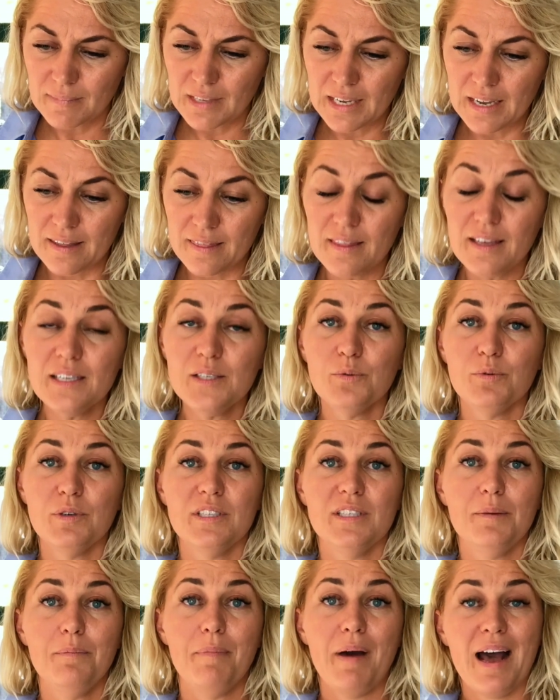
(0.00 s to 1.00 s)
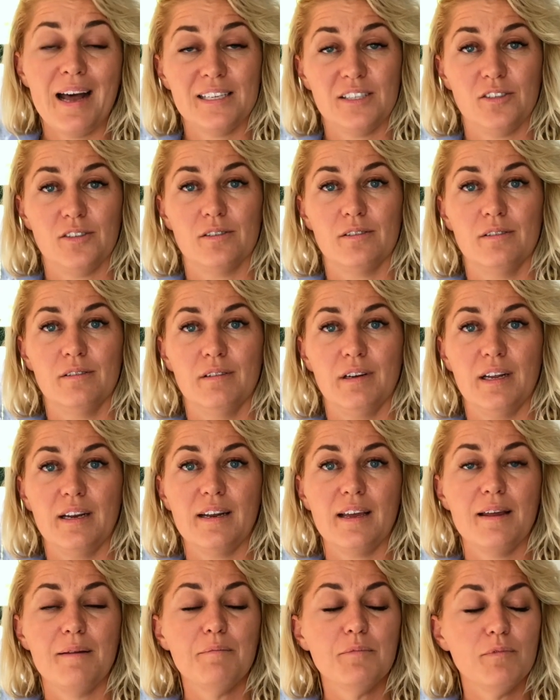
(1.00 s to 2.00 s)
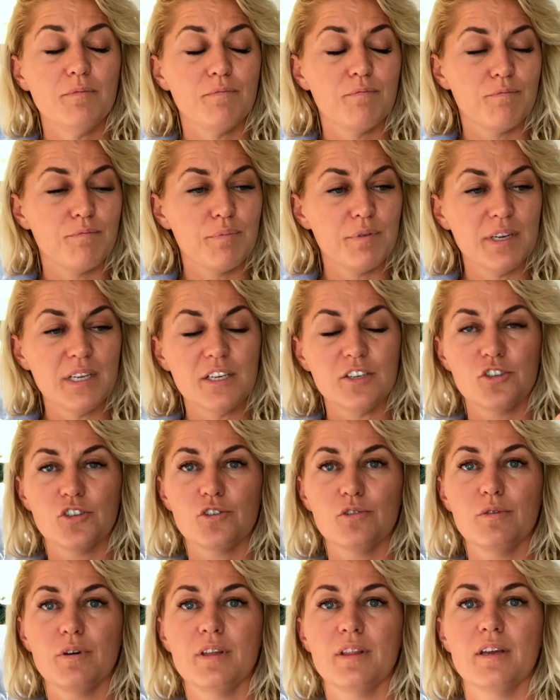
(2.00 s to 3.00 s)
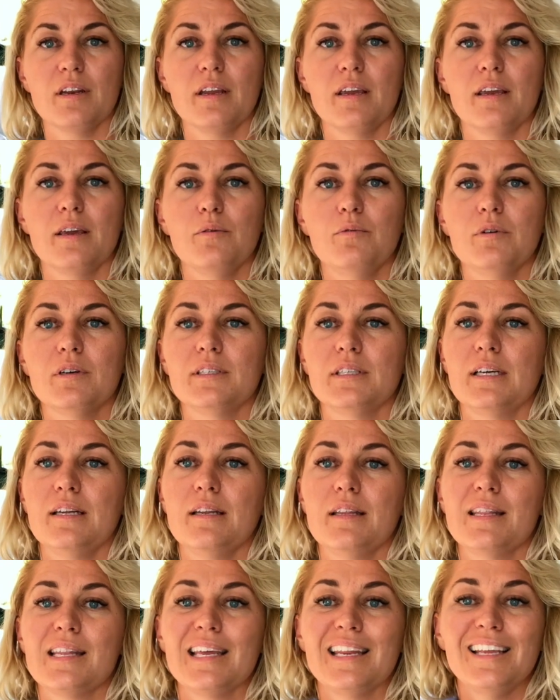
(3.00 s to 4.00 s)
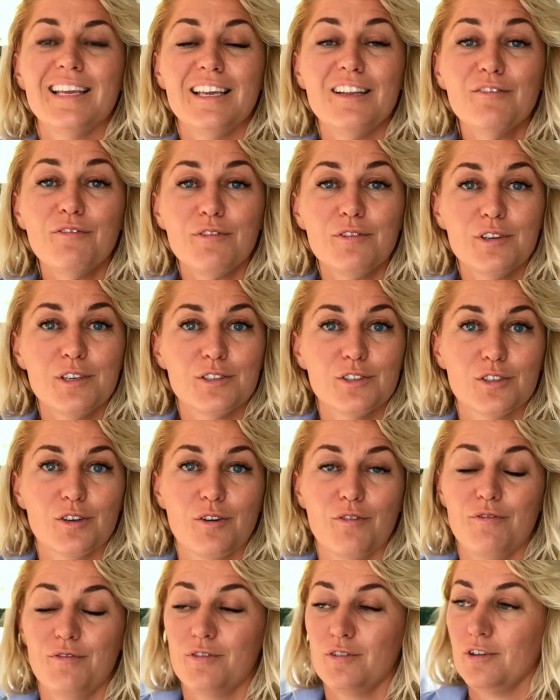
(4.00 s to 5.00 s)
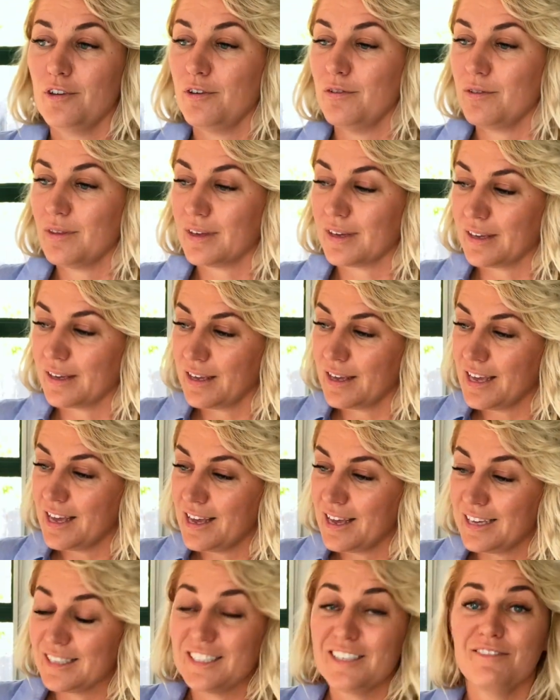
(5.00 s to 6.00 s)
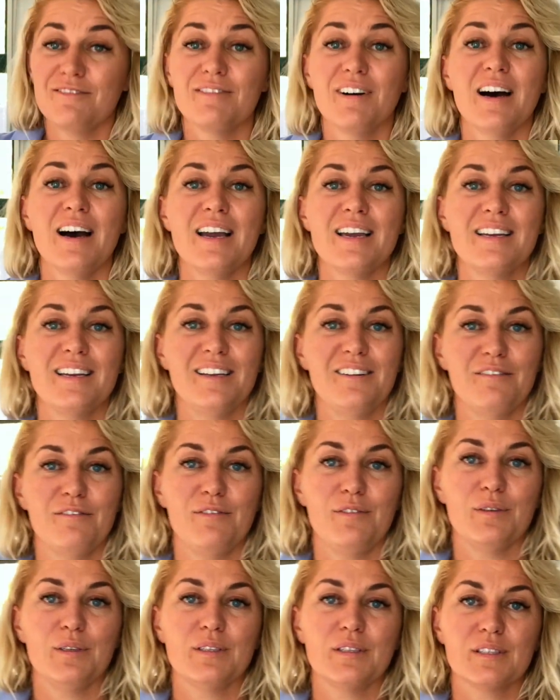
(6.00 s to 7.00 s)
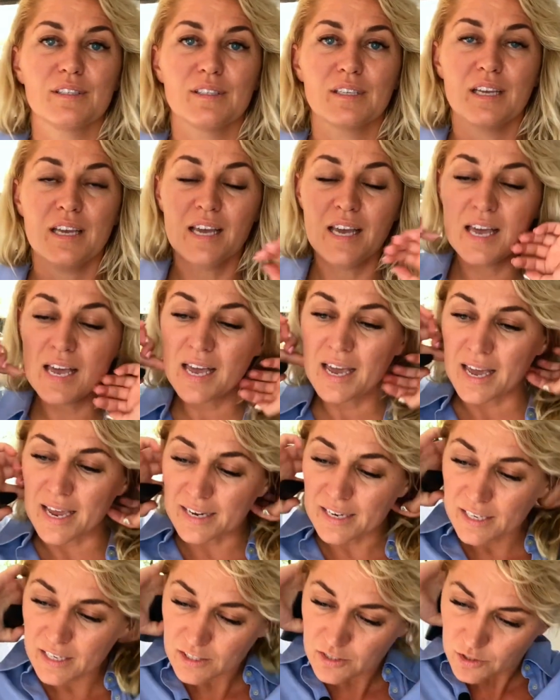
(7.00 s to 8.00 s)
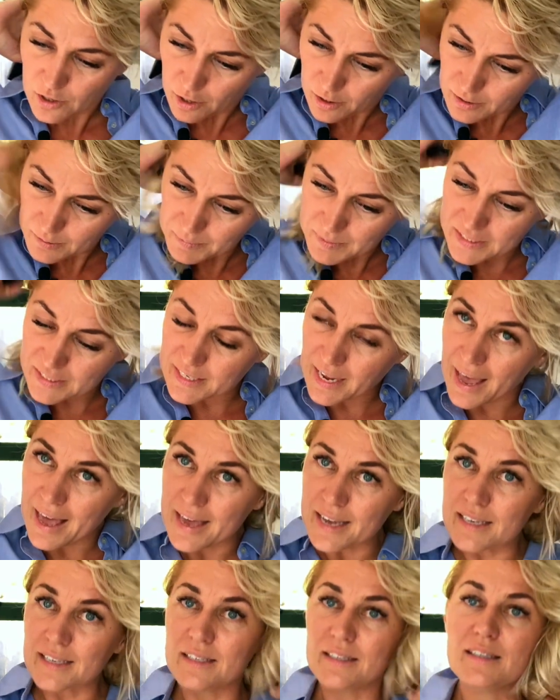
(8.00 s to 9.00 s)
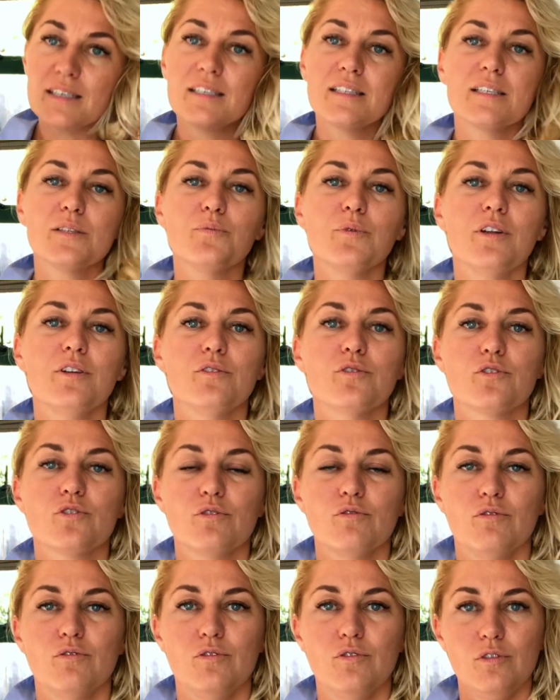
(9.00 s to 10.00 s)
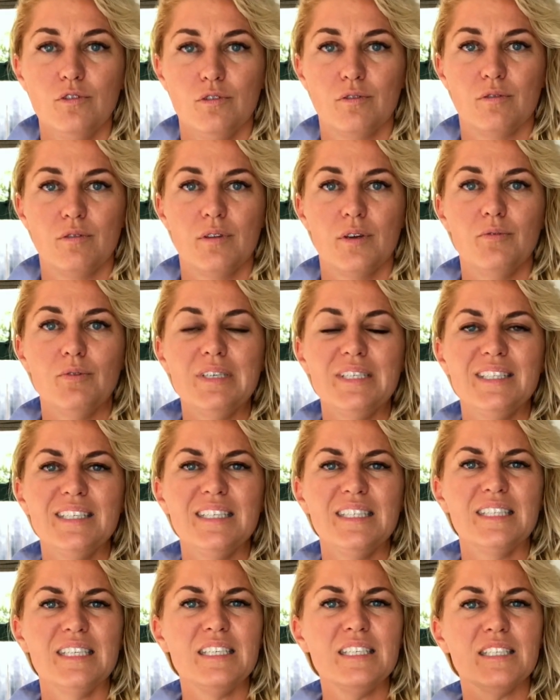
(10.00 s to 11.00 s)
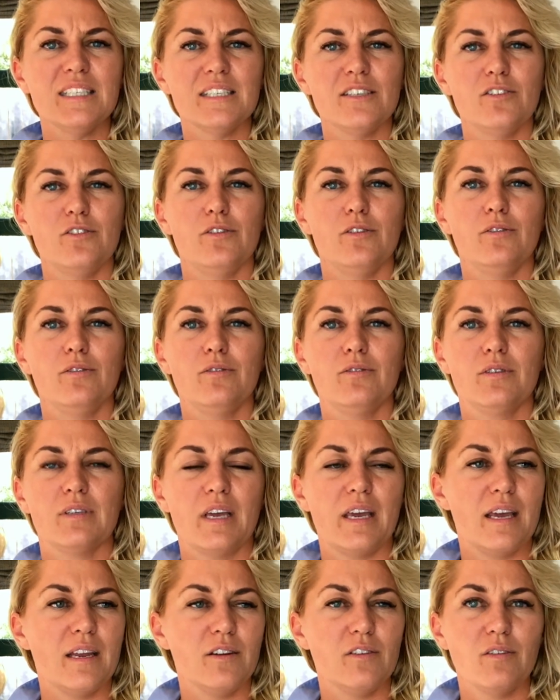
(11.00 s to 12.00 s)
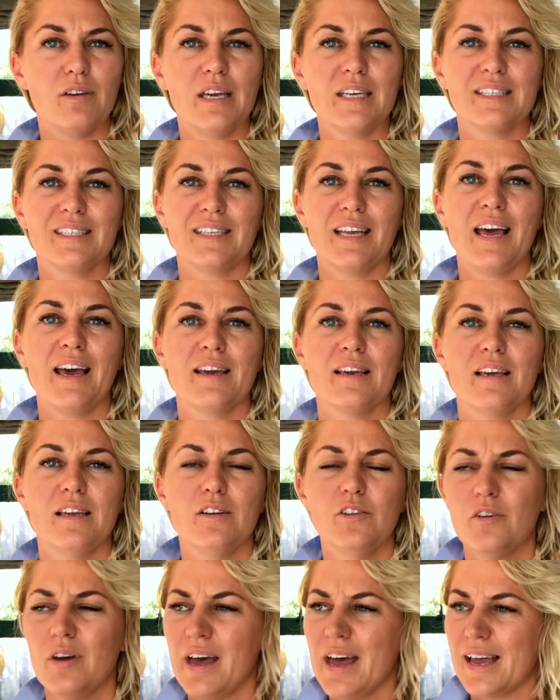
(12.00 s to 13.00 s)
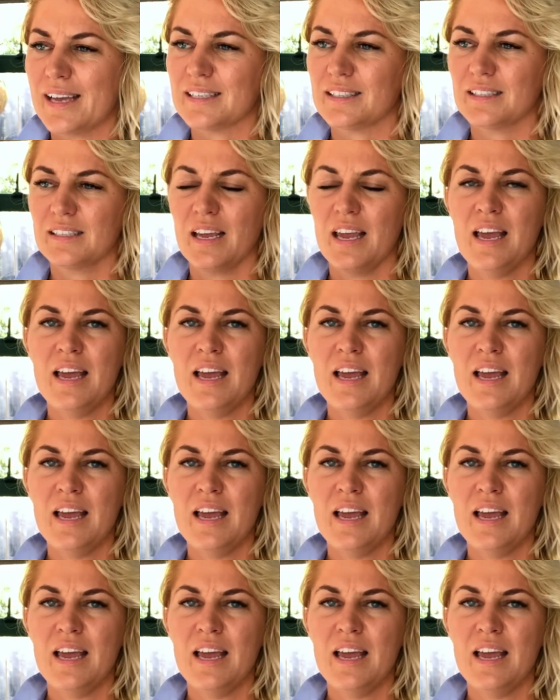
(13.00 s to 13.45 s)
and this was a pastor, and I'm pretty sure that he was under the influence of, the divine influence. And he told me, Taisja, this is what you should do. There is this institute in USA, in US,